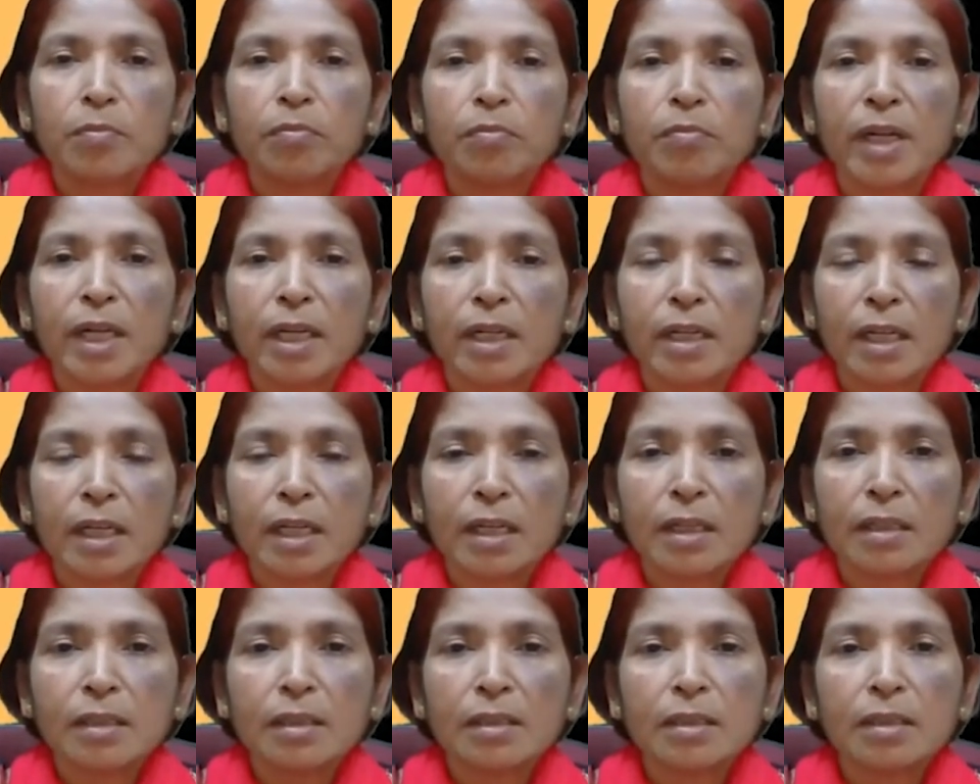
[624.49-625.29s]

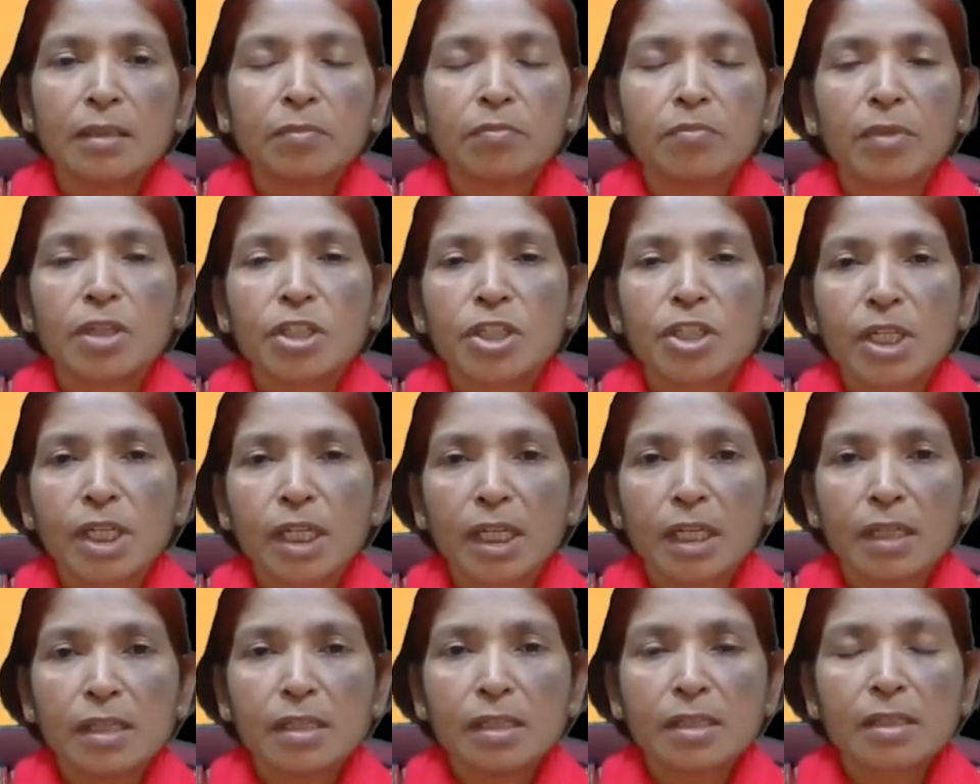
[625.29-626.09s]
building,
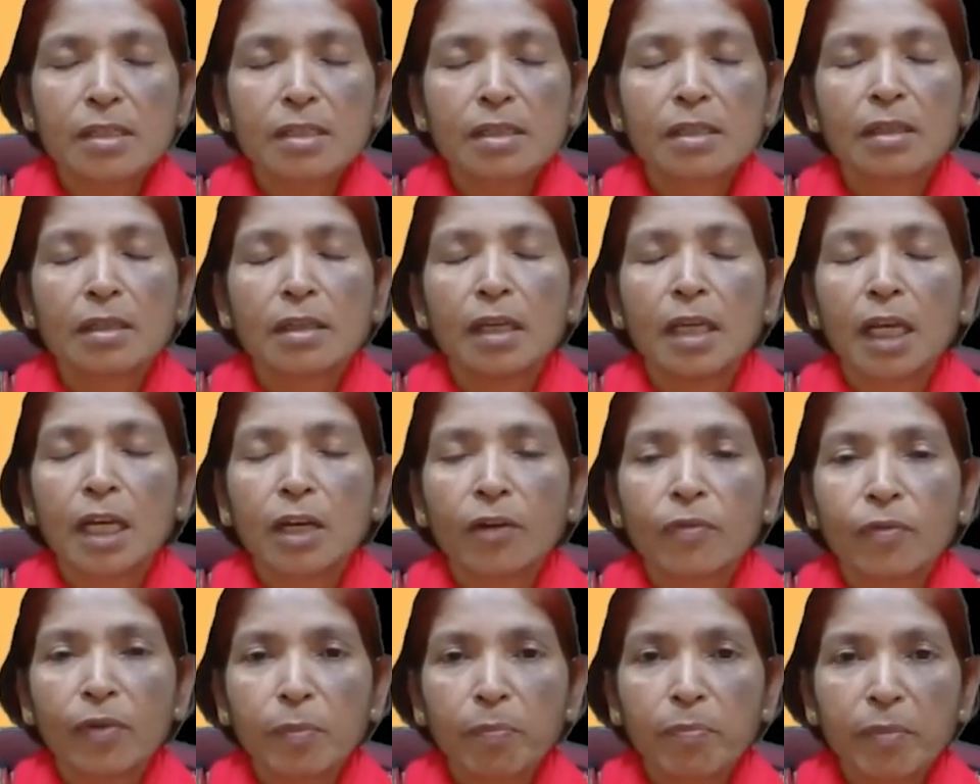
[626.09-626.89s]
machines,
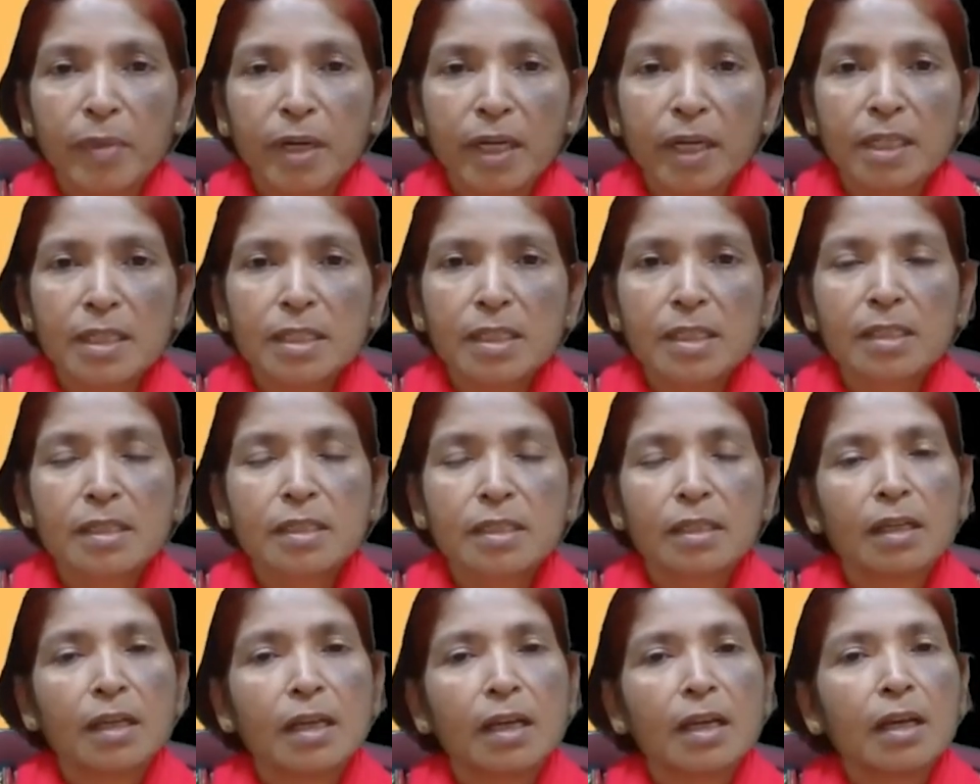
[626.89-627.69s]

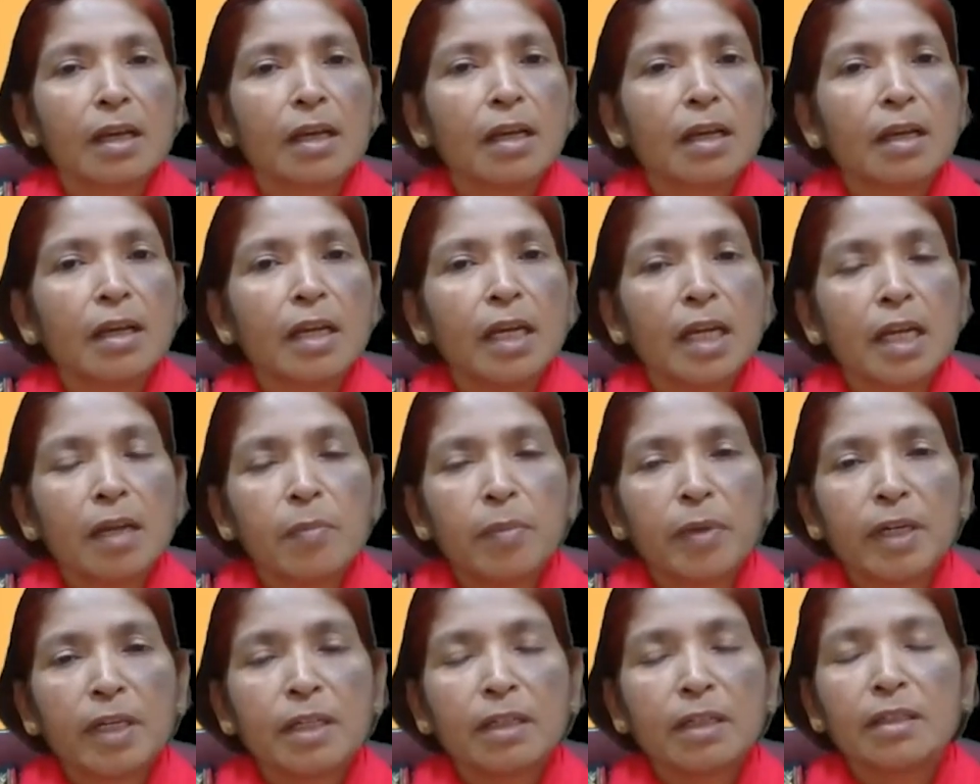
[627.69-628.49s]
equipments,
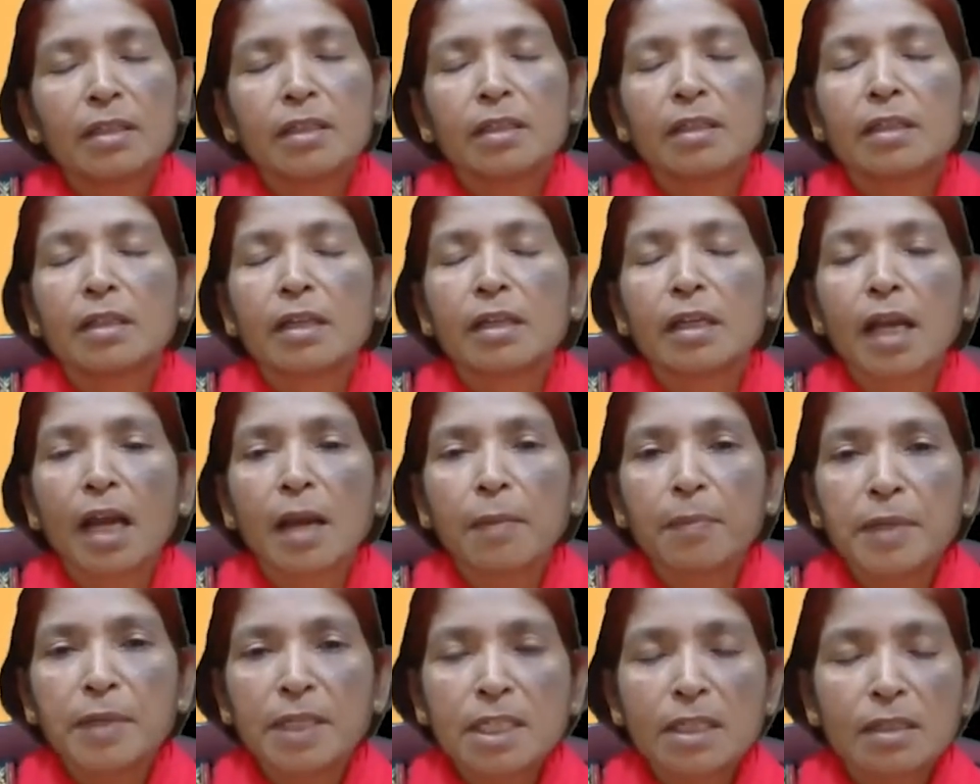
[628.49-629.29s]
labor,
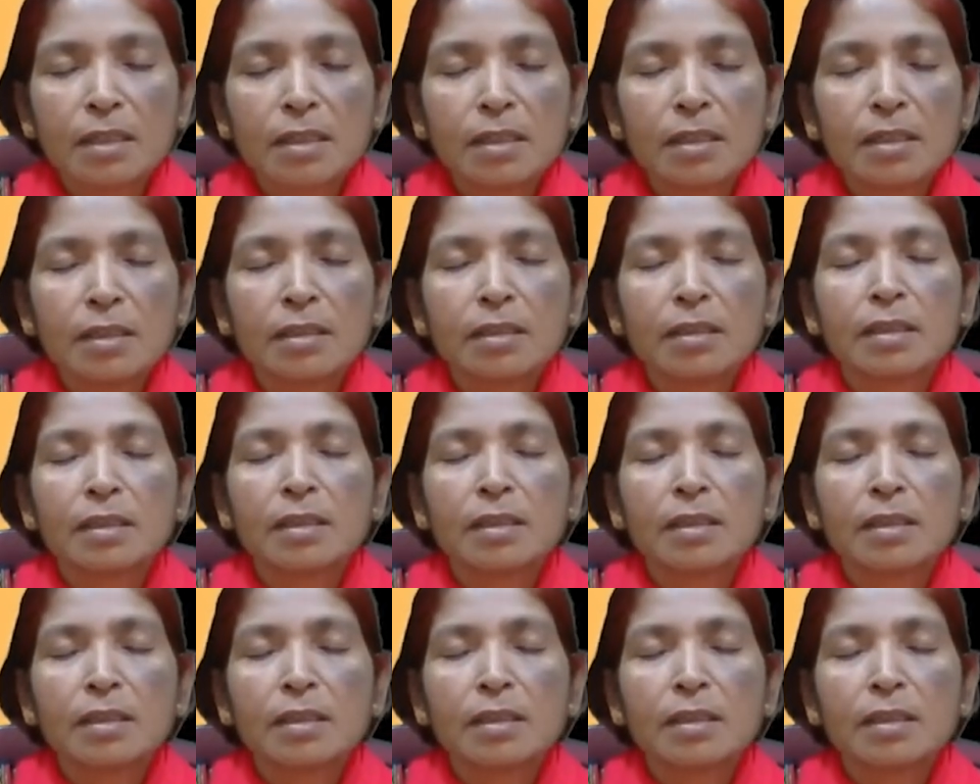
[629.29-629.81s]
capital,